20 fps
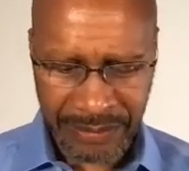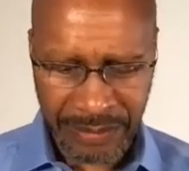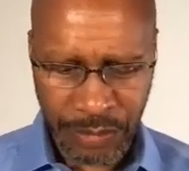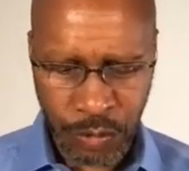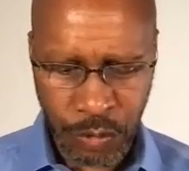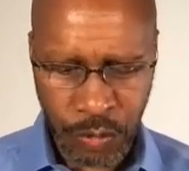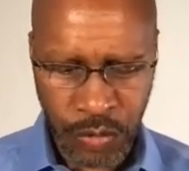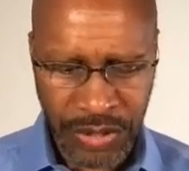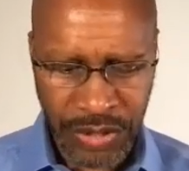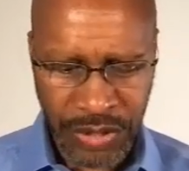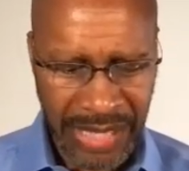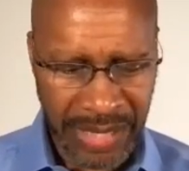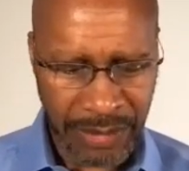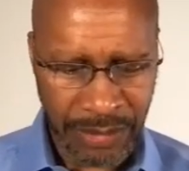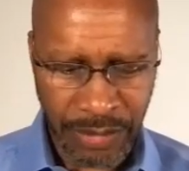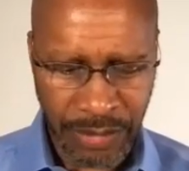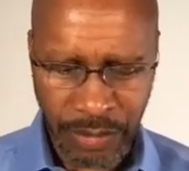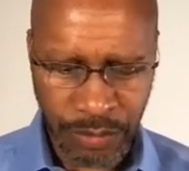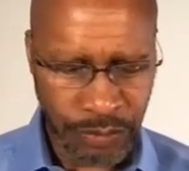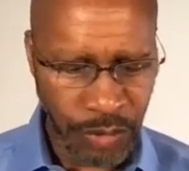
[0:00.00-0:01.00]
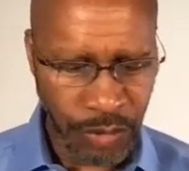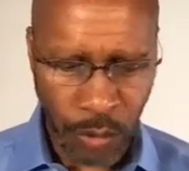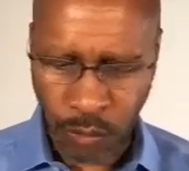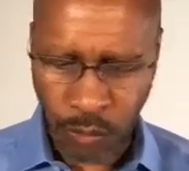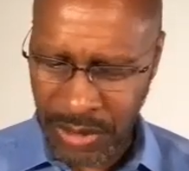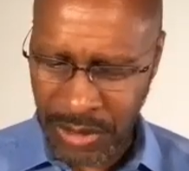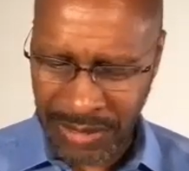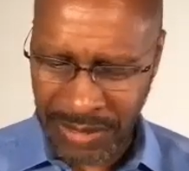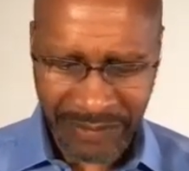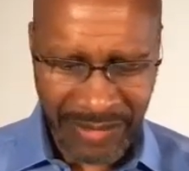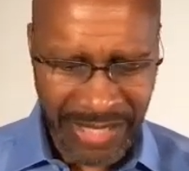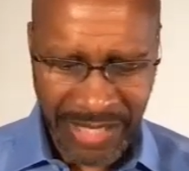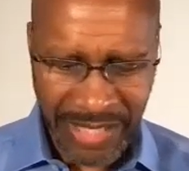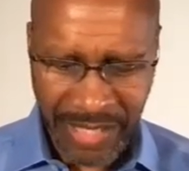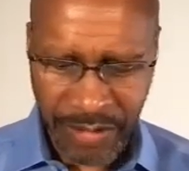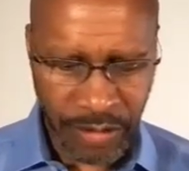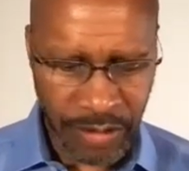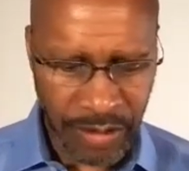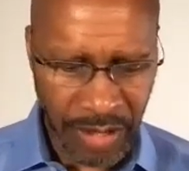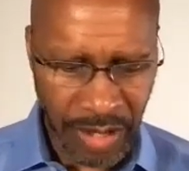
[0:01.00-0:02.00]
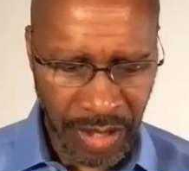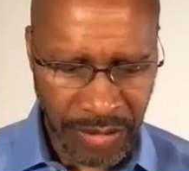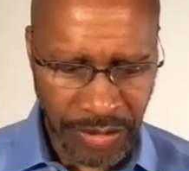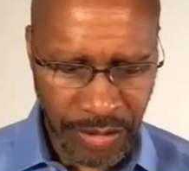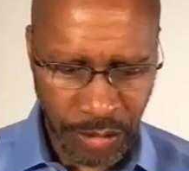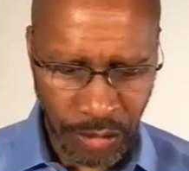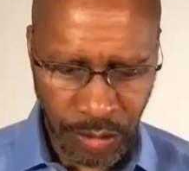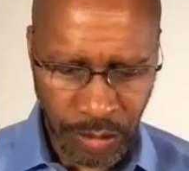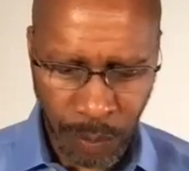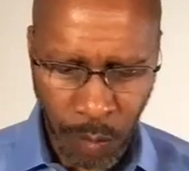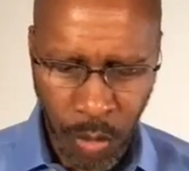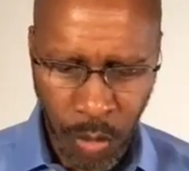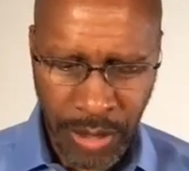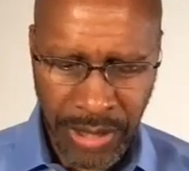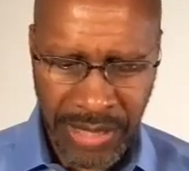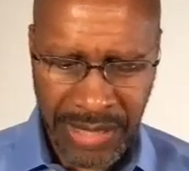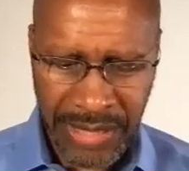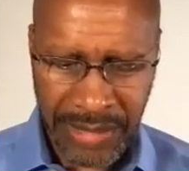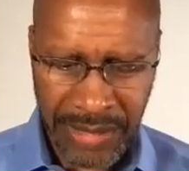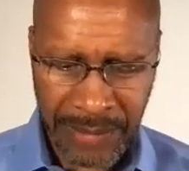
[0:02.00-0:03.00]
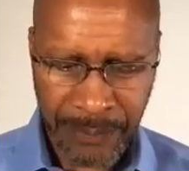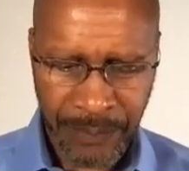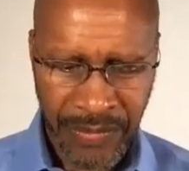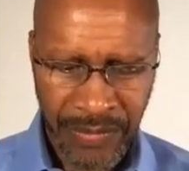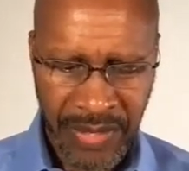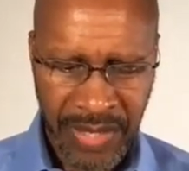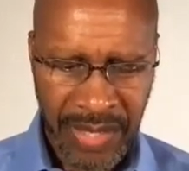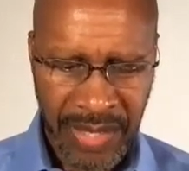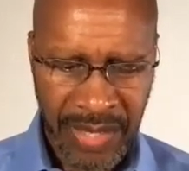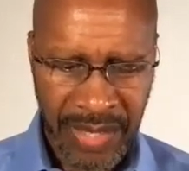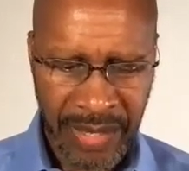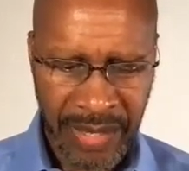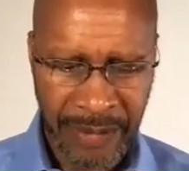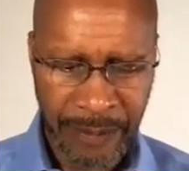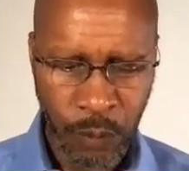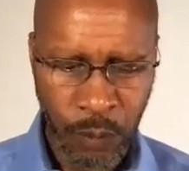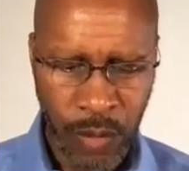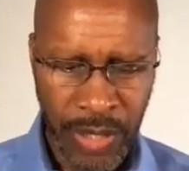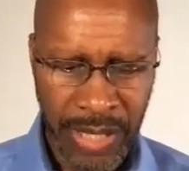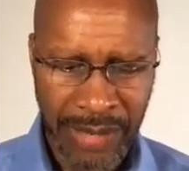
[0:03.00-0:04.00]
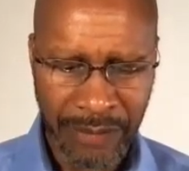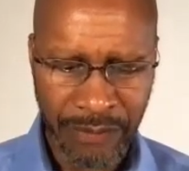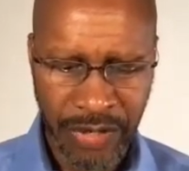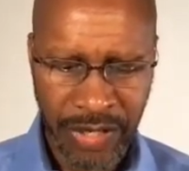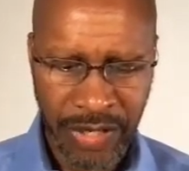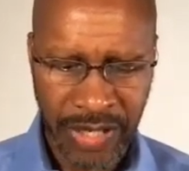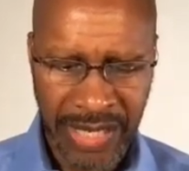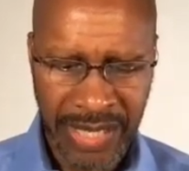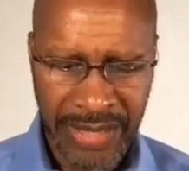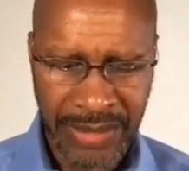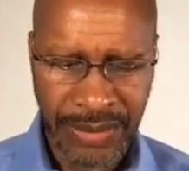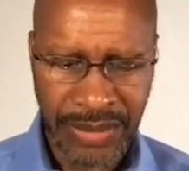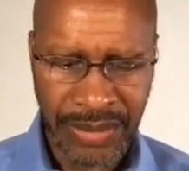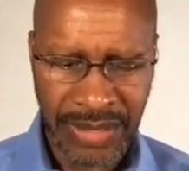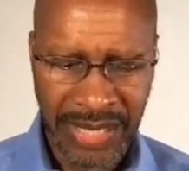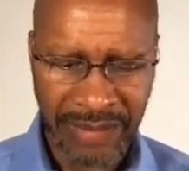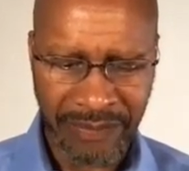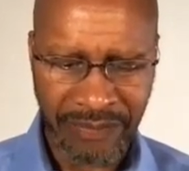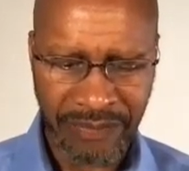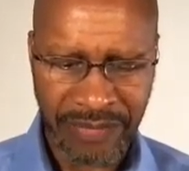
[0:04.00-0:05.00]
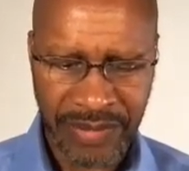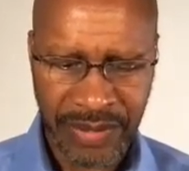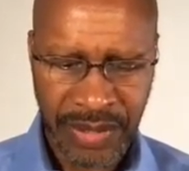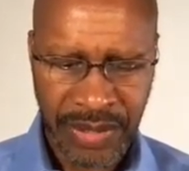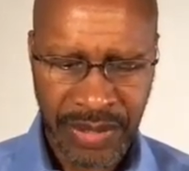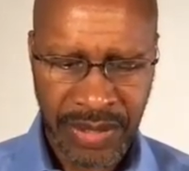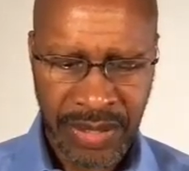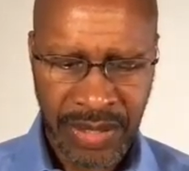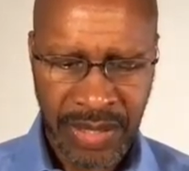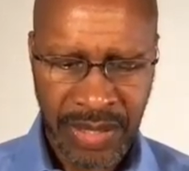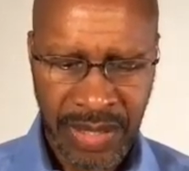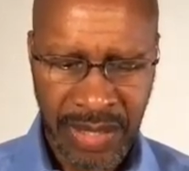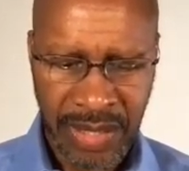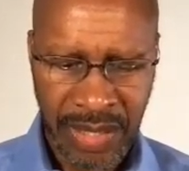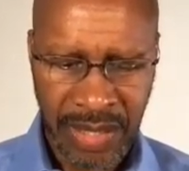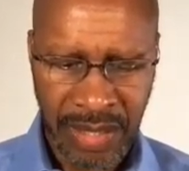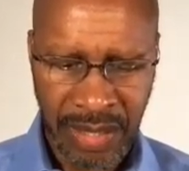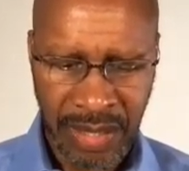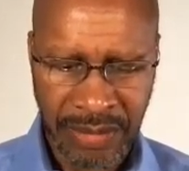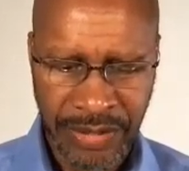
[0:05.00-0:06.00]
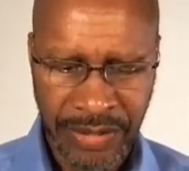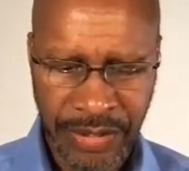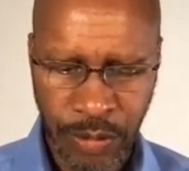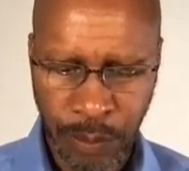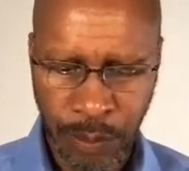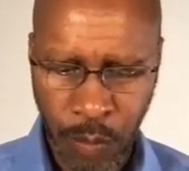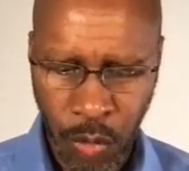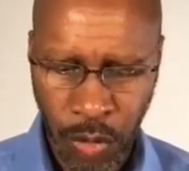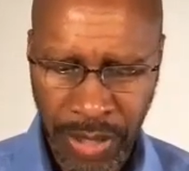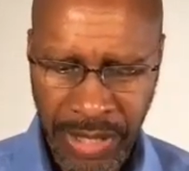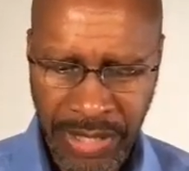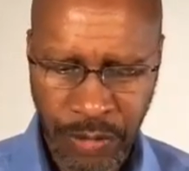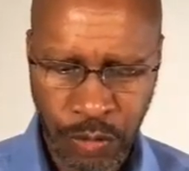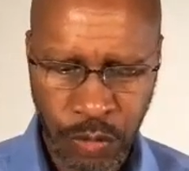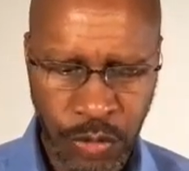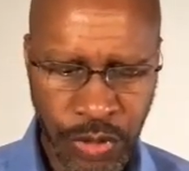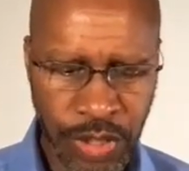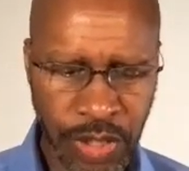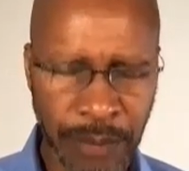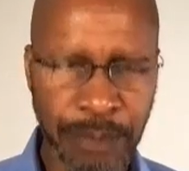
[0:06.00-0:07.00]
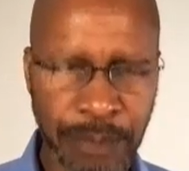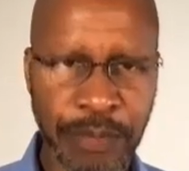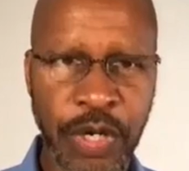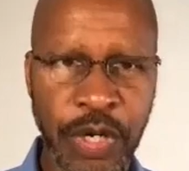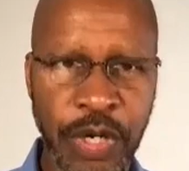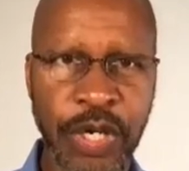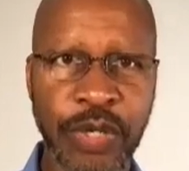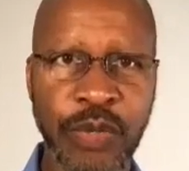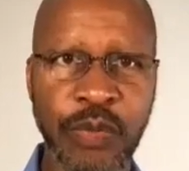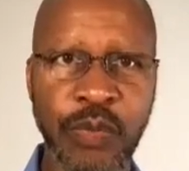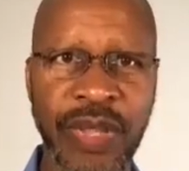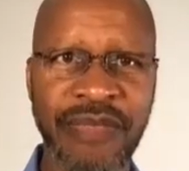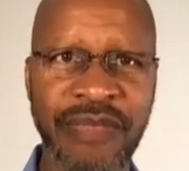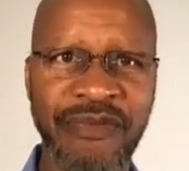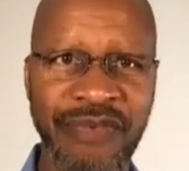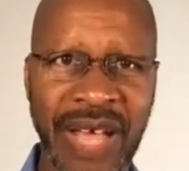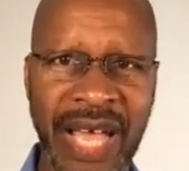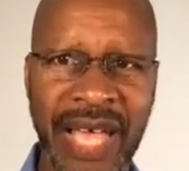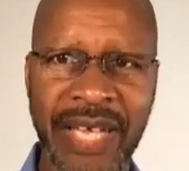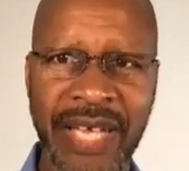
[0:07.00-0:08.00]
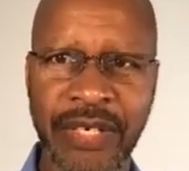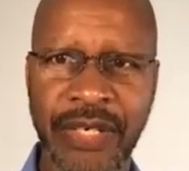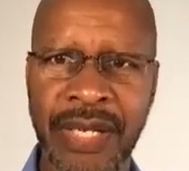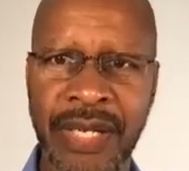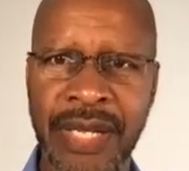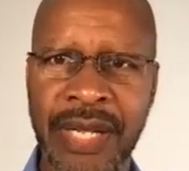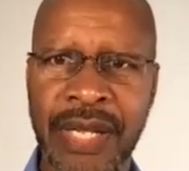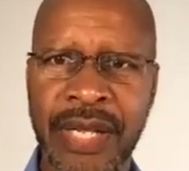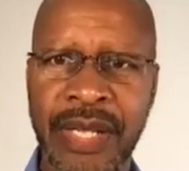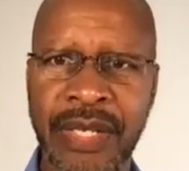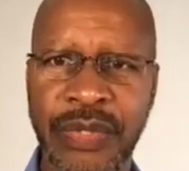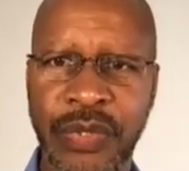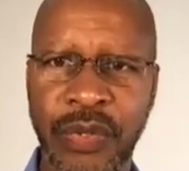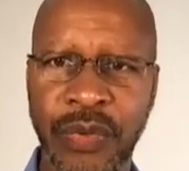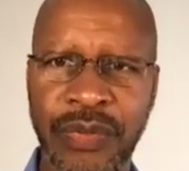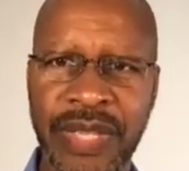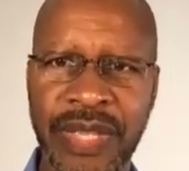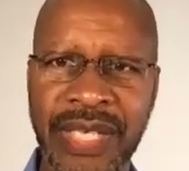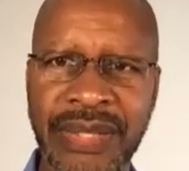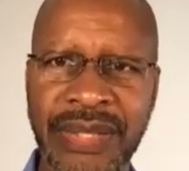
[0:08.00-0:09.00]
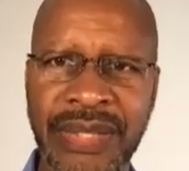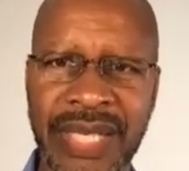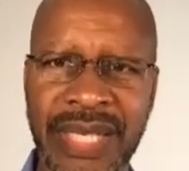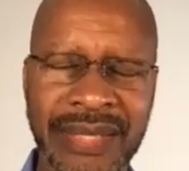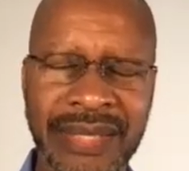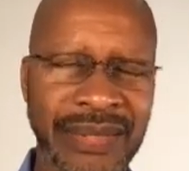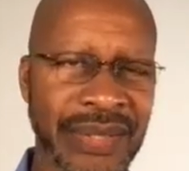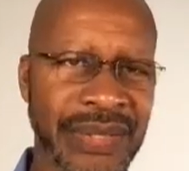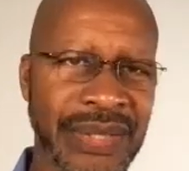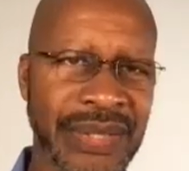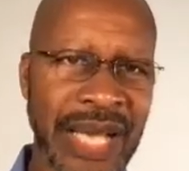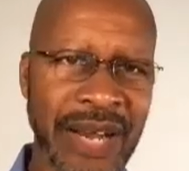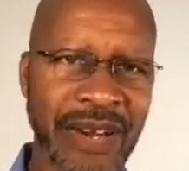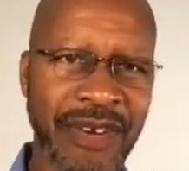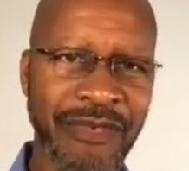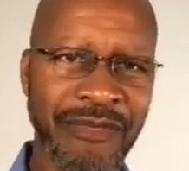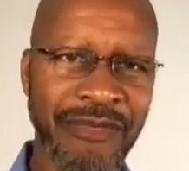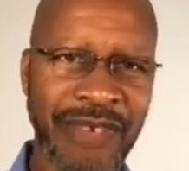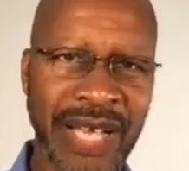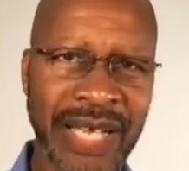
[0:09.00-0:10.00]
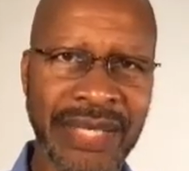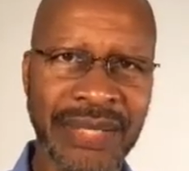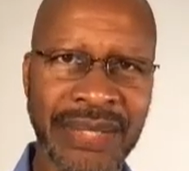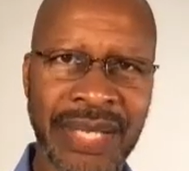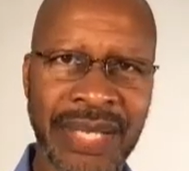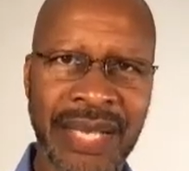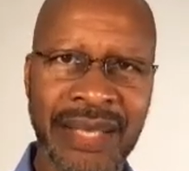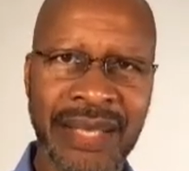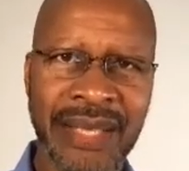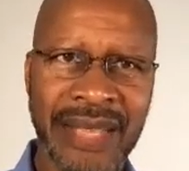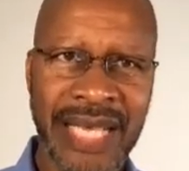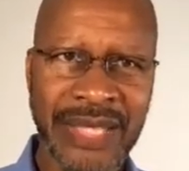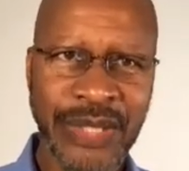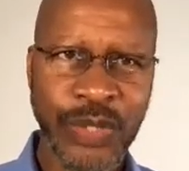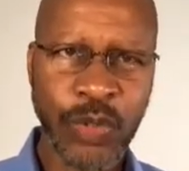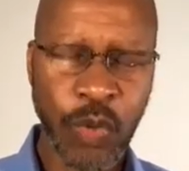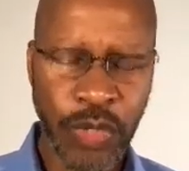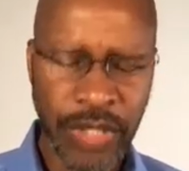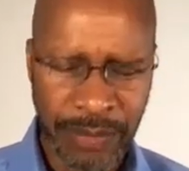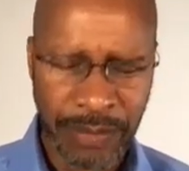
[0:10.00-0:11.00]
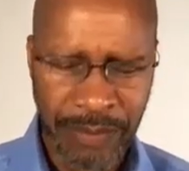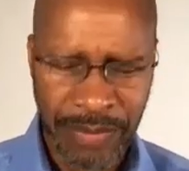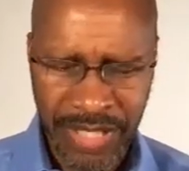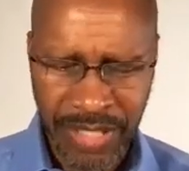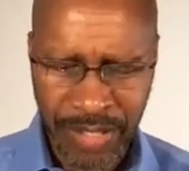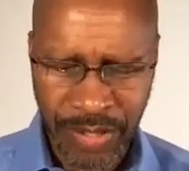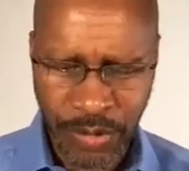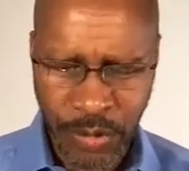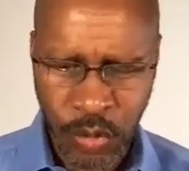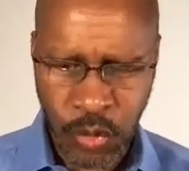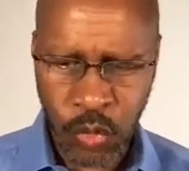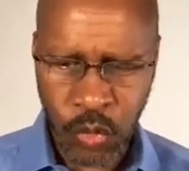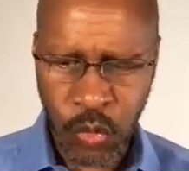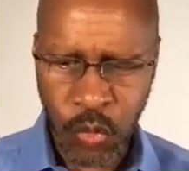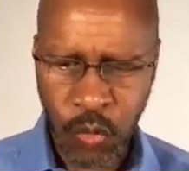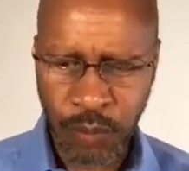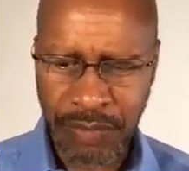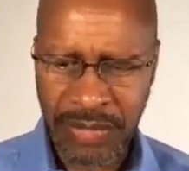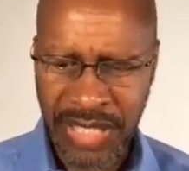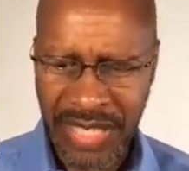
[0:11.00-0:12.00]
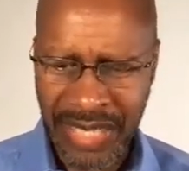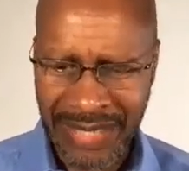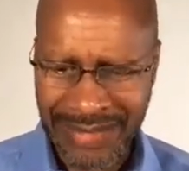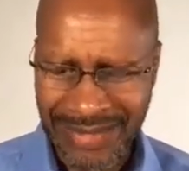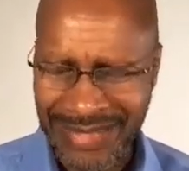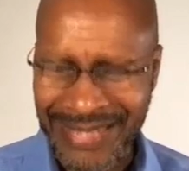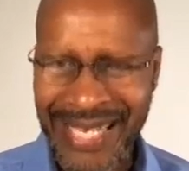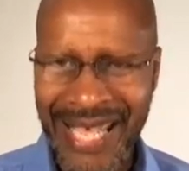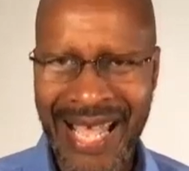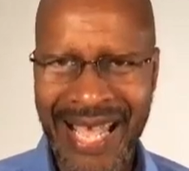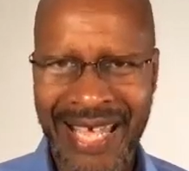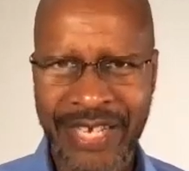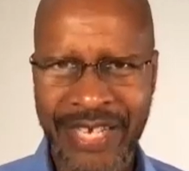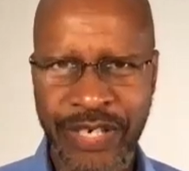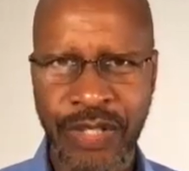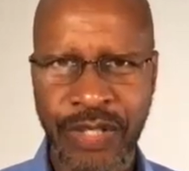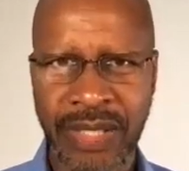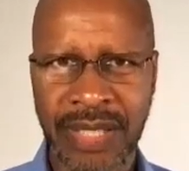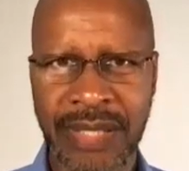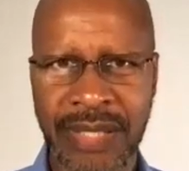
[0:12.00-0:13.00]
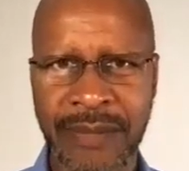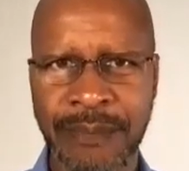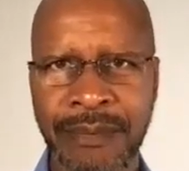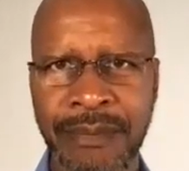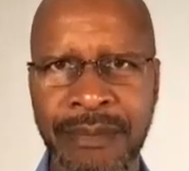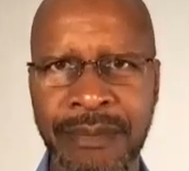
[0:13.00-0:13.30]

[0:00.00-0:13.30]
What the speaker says: you don't leave any until the morning. Whatever is left until morning, you shall burn with fire. So this is a sacrifice that's going to be consumed entirely,